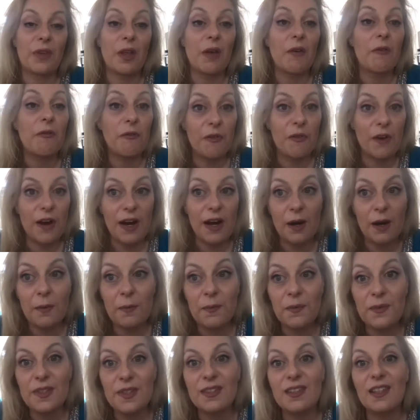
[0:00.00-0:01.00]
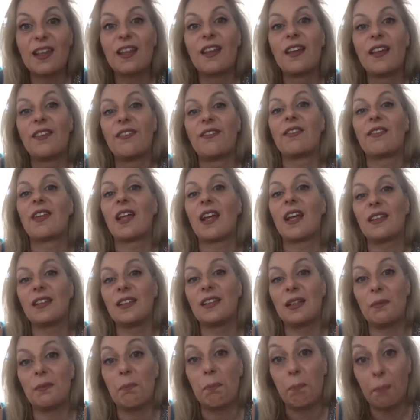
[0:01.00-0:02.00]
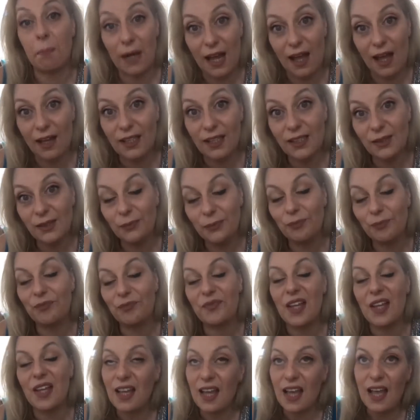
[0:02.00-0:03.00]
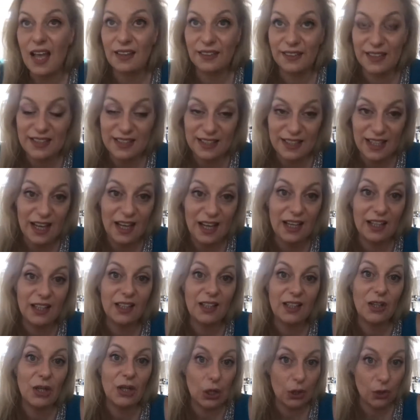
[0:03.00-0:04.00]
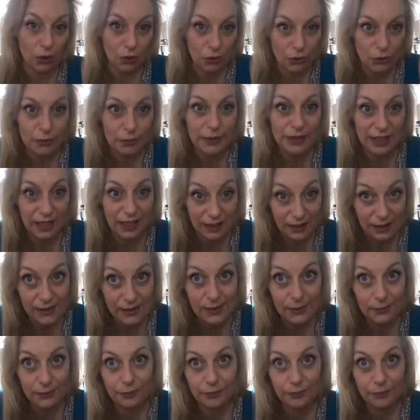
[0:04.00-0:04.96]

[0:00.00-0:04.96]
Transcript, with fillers: firms that plan and design hospitals.